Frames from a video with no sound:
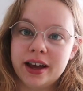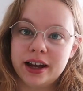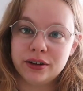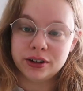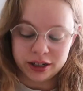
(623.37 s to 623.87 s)
that
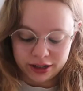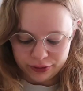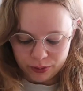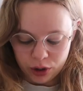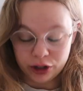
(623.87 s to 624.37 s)
I'd ordered
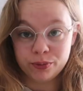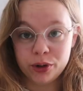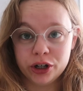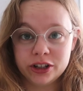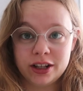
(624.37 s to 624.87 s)
from World of
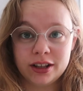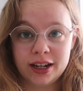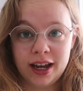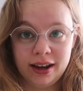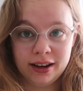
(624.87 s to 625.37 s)
Books the other
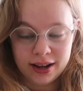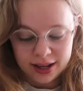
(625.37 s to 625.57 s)
day.